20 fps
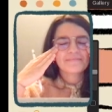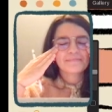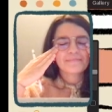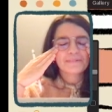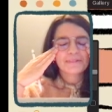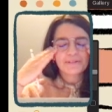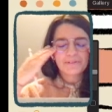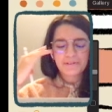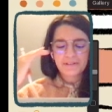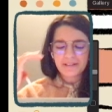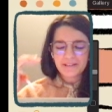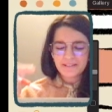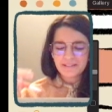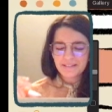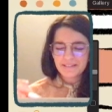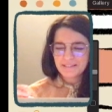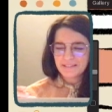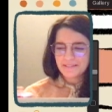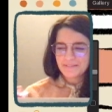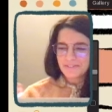I'm so glad
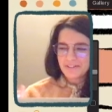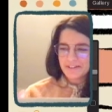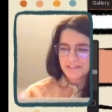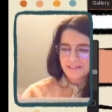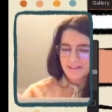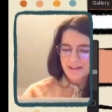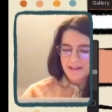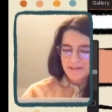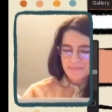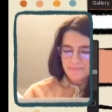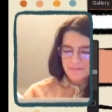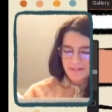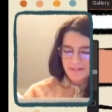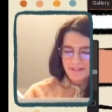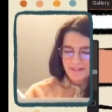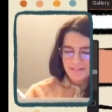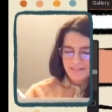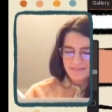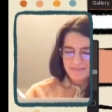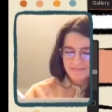this is finally
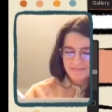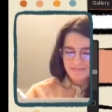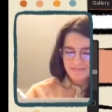happening.